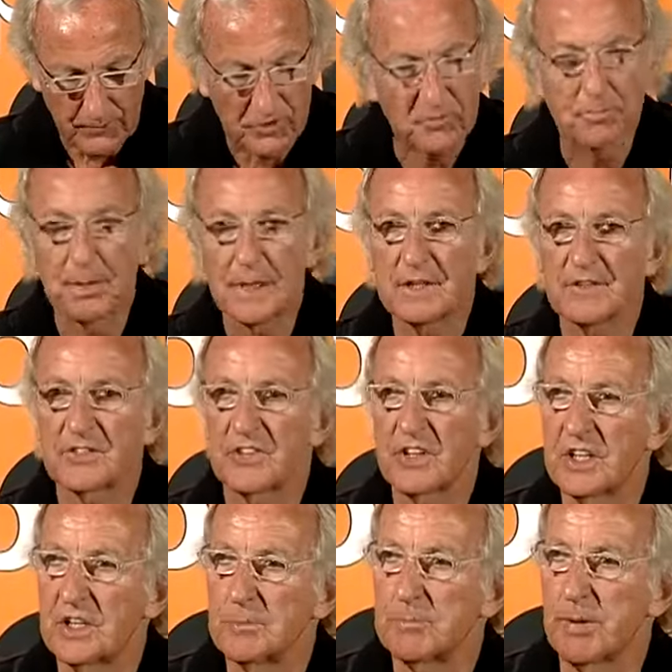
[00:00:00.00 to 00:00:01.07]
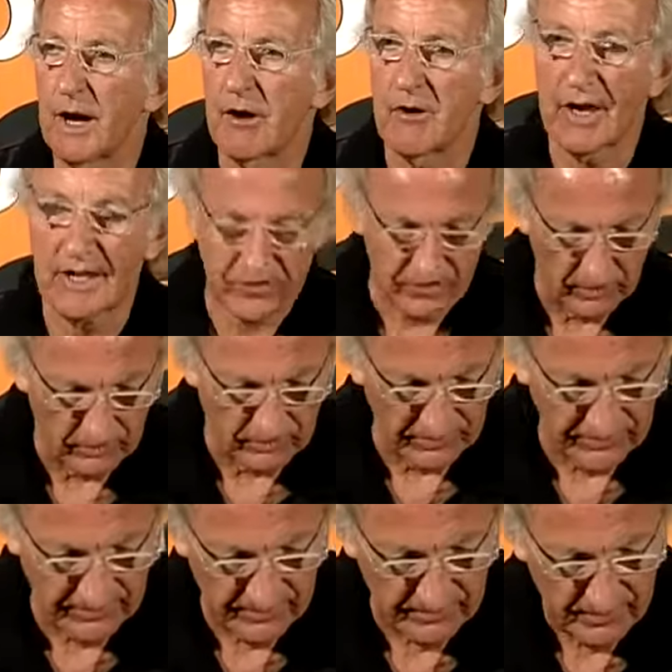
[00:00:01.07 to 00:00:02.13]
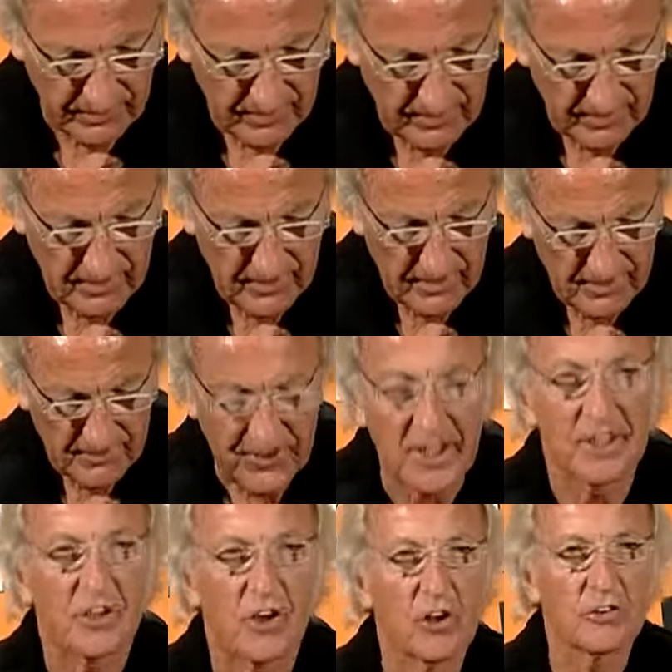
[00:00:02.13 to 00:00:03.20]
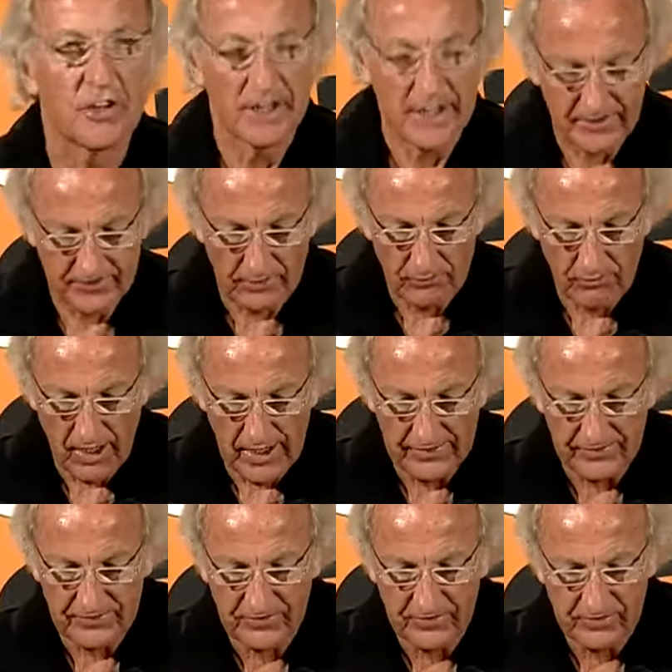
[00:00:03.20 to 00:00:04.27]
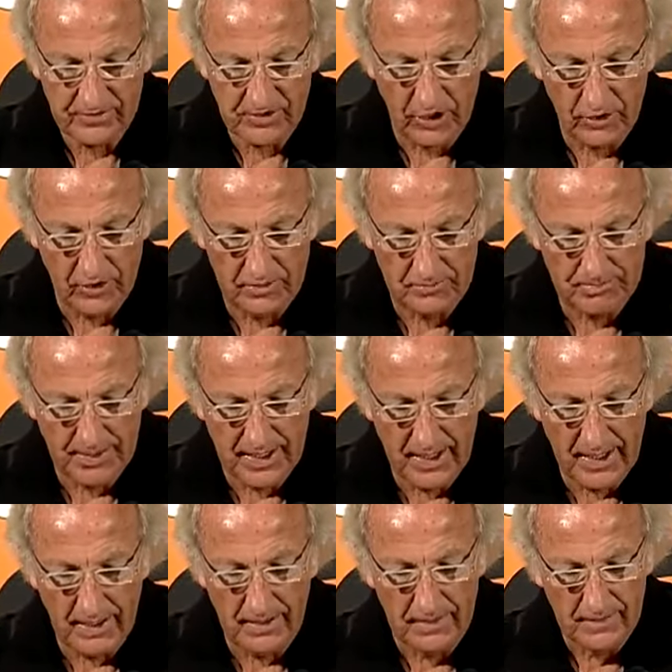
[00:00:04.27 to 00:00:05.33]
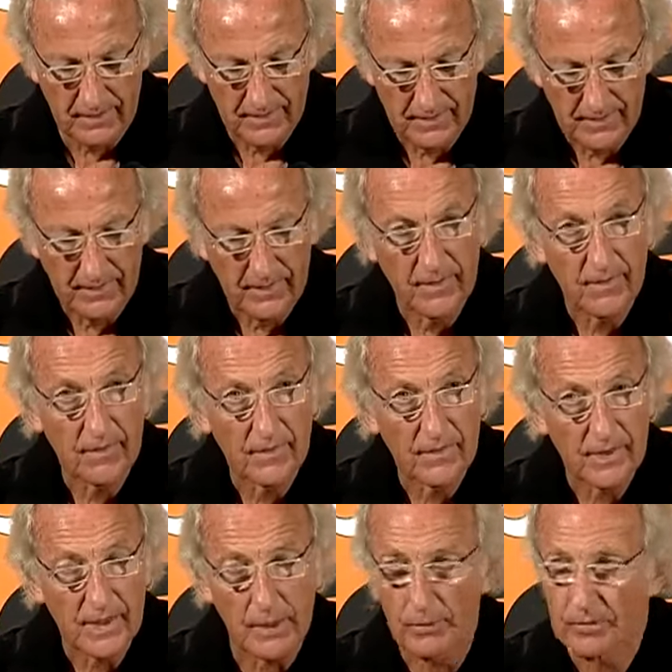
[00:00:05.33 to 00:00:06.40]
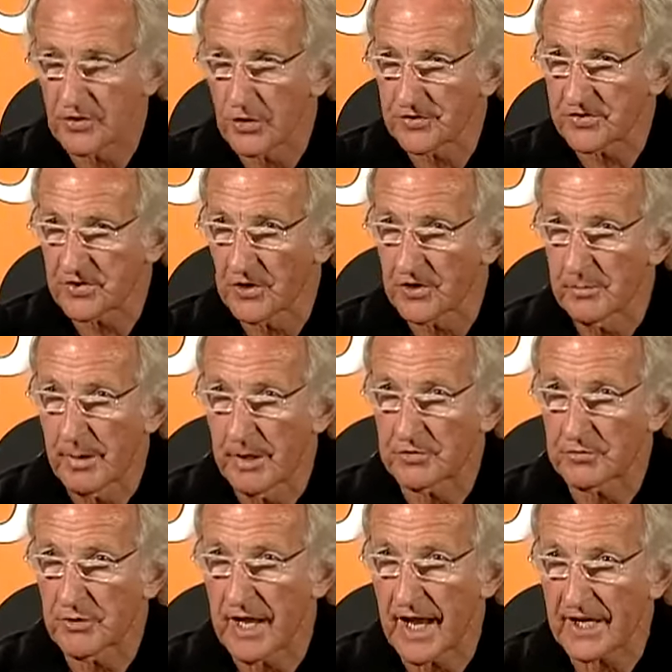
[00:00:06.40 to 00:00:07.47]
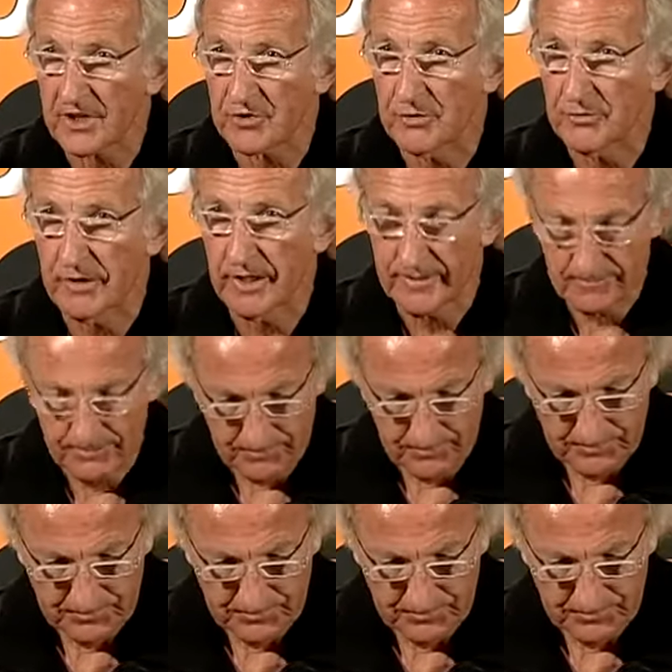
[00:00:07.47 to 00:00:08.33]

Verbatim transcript: It was PC par excellence. Think Condoleezza Rice, Colin Powell. It was also the most reactionary.